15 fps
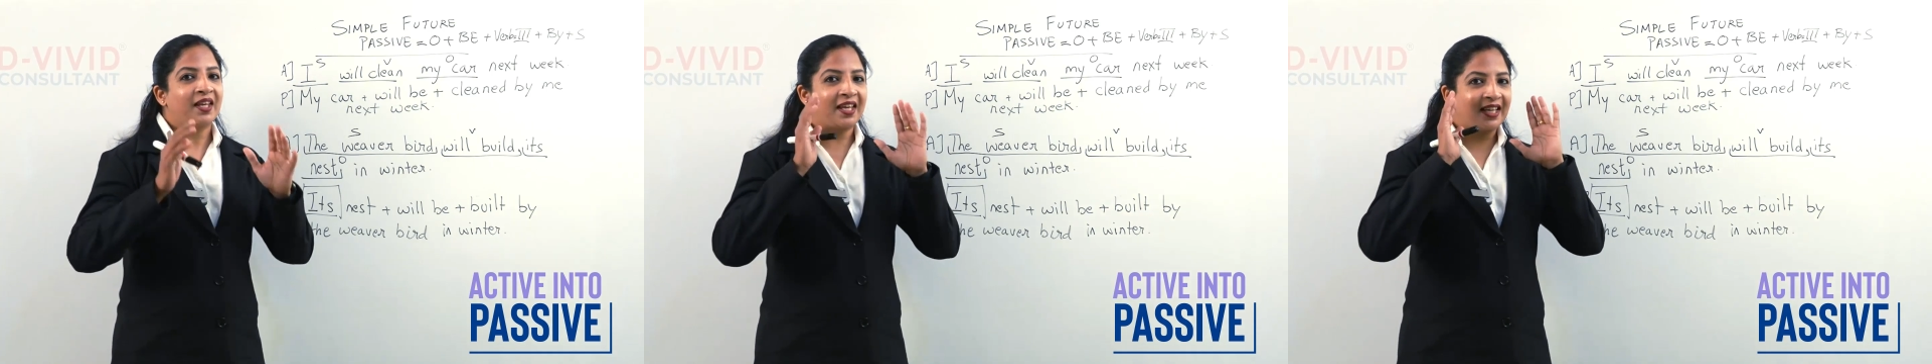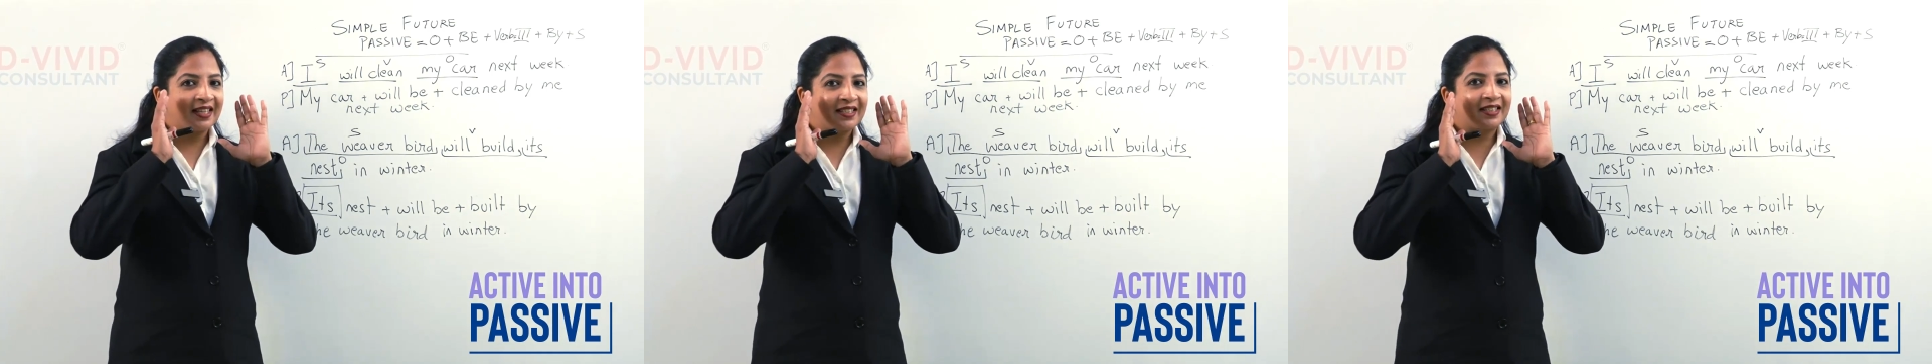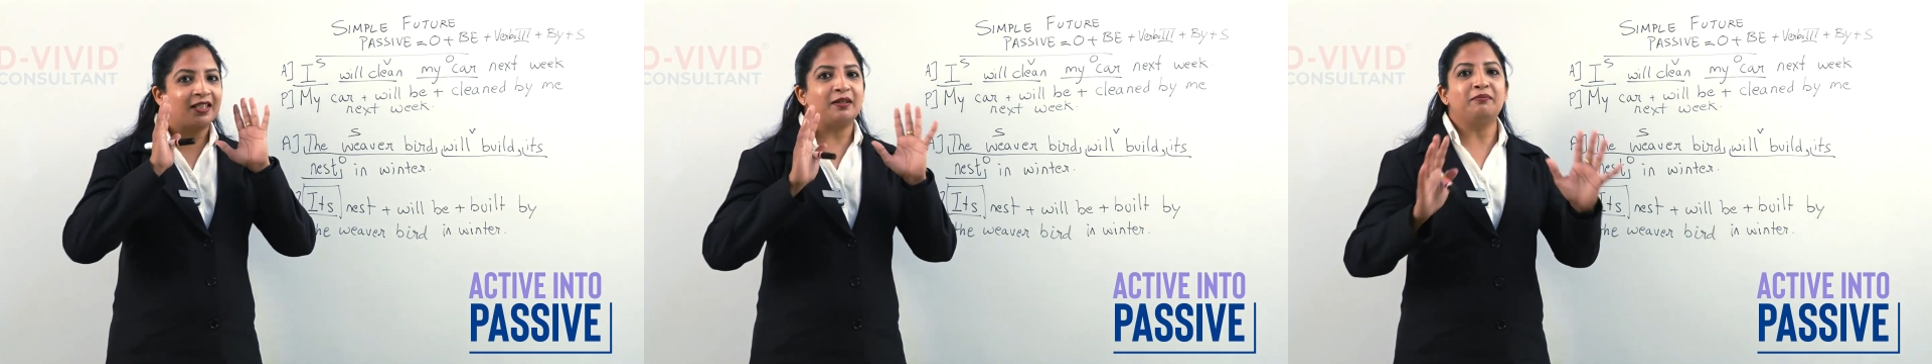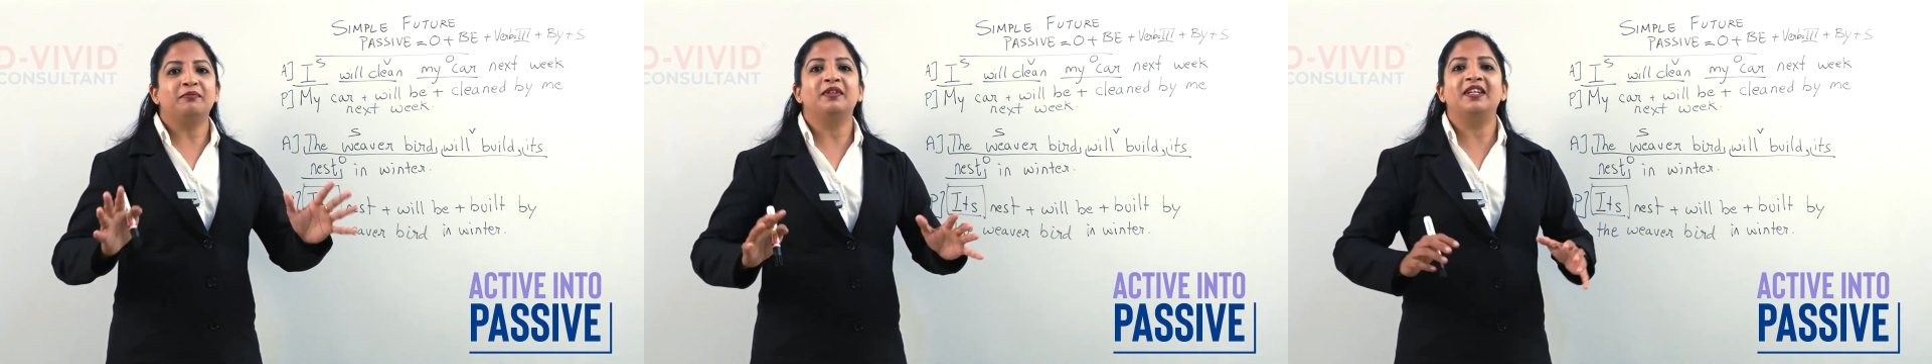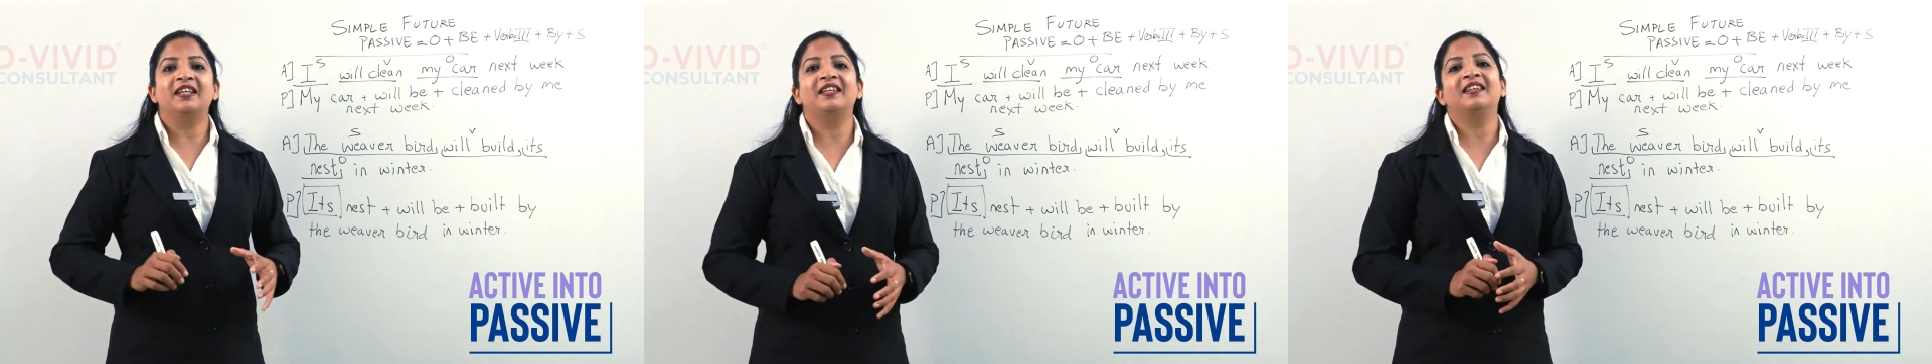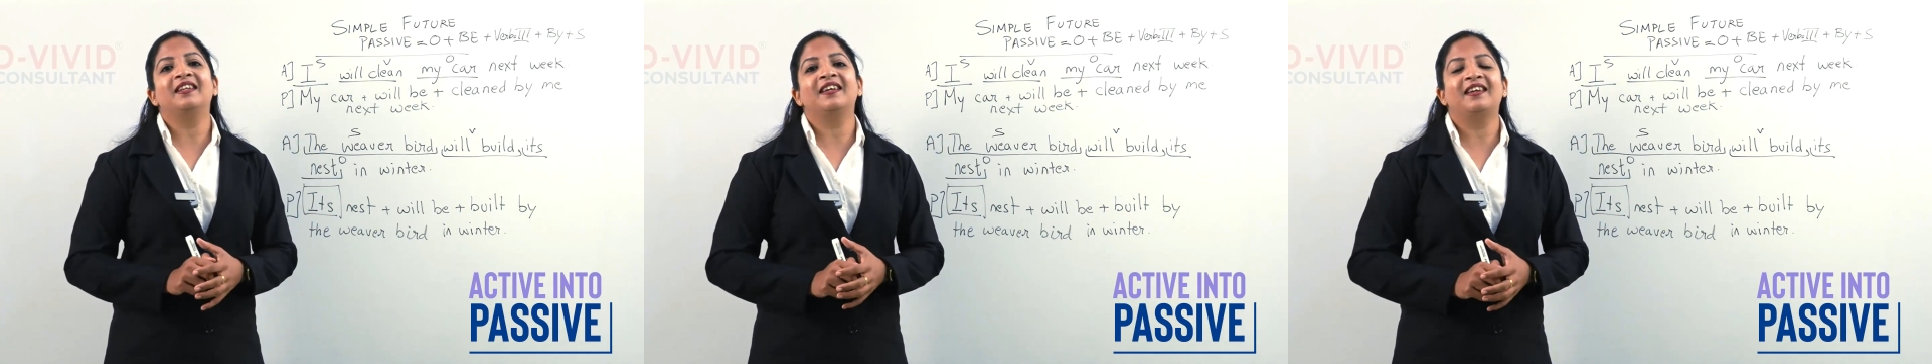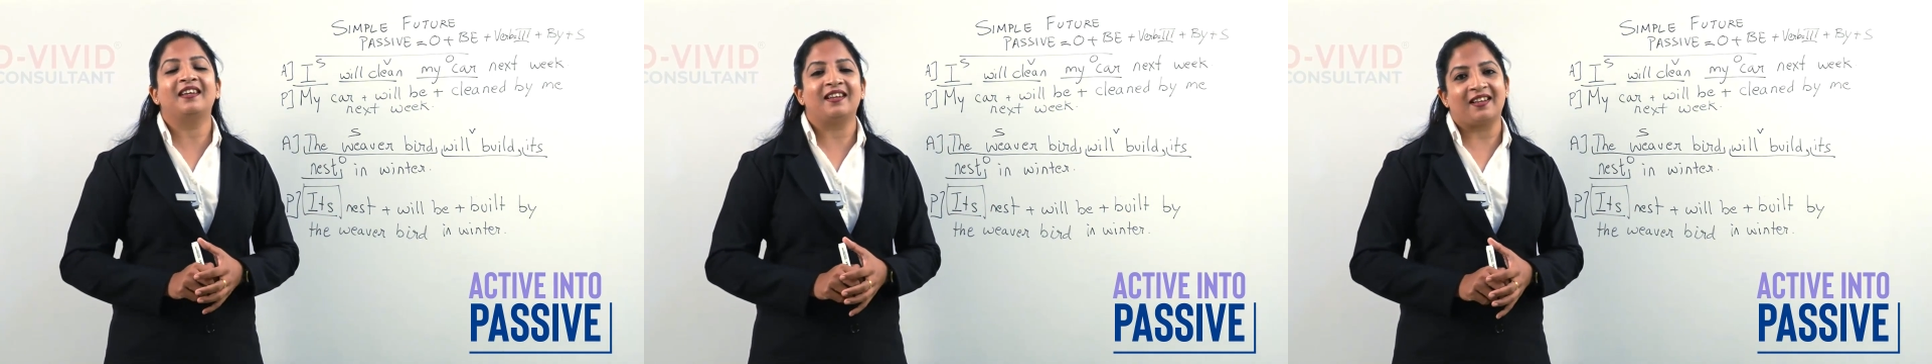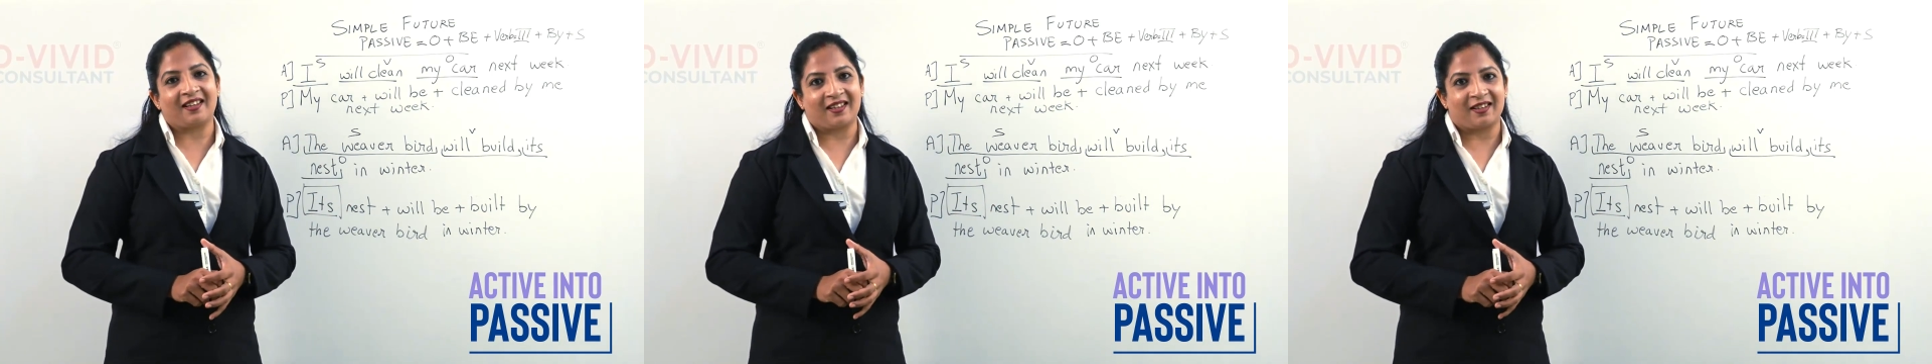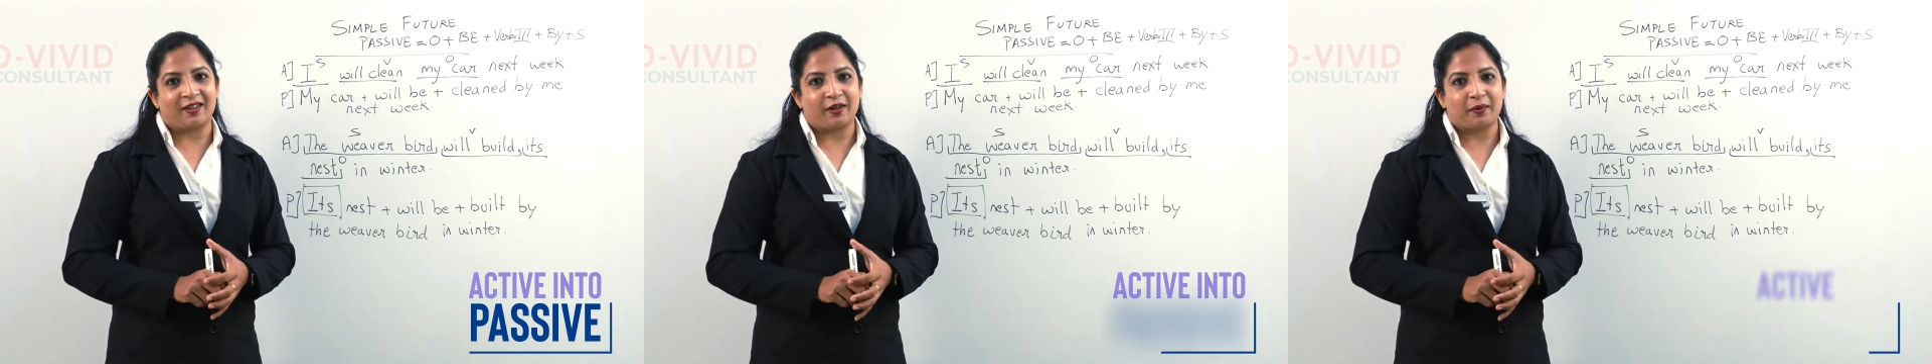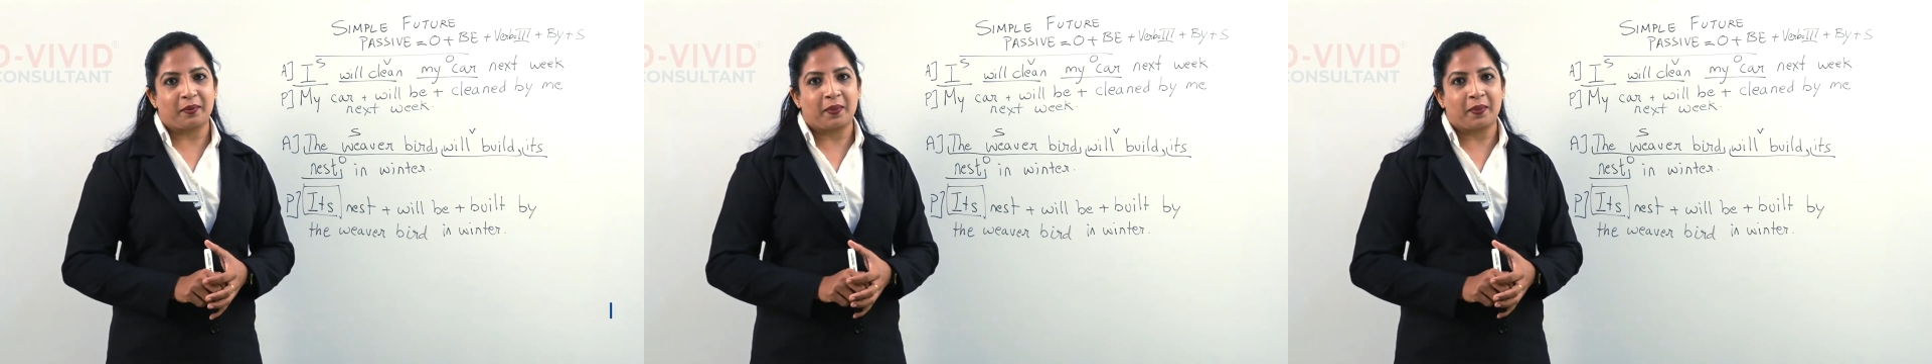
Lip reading: is completely clear.